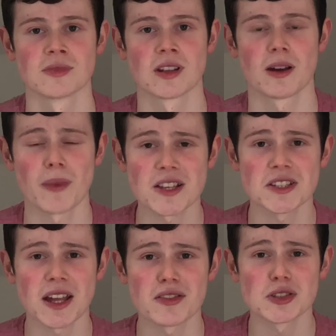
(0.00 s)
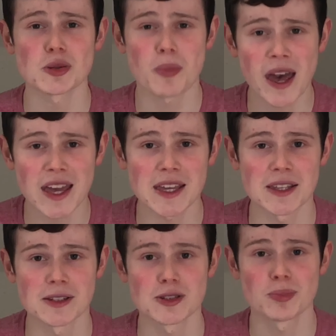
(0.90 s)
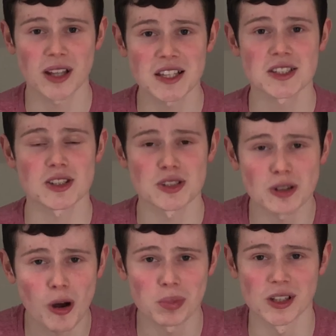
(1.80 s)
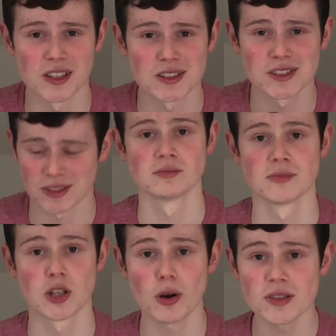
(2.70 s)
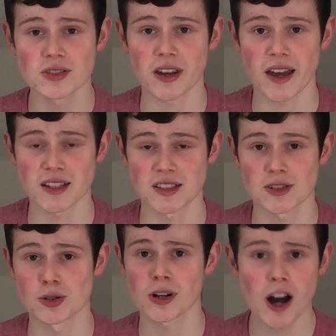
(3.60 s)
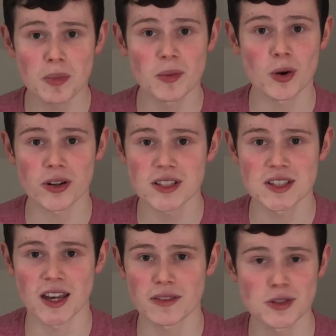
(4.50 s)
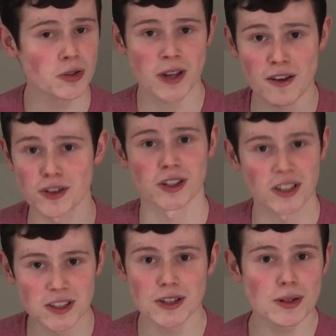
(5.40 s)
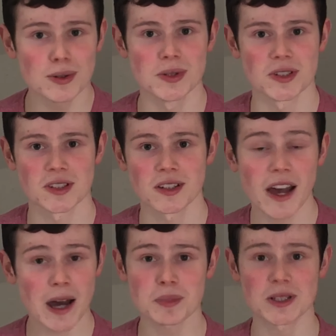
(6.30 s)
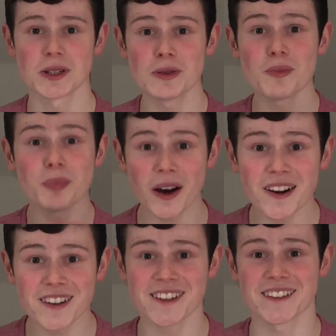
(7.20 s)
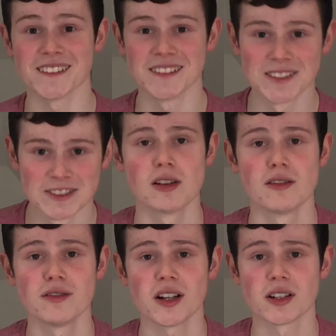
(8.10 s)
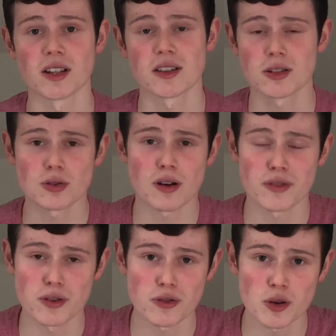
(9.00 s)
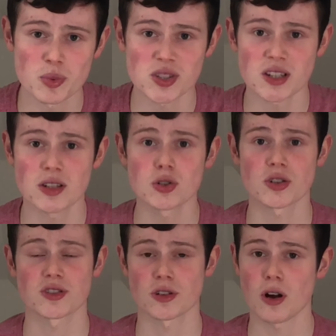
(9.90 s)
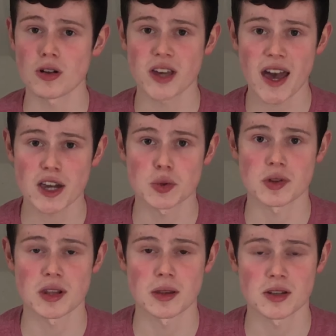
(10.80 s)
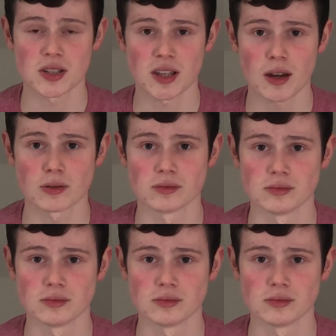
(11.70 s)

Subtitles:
Imagine having to pay to place a stop loss. You also get access to a couple more ETFs you're never going to use. Absolute bargain! Finally, they do offer 3% interest on all cash within this account.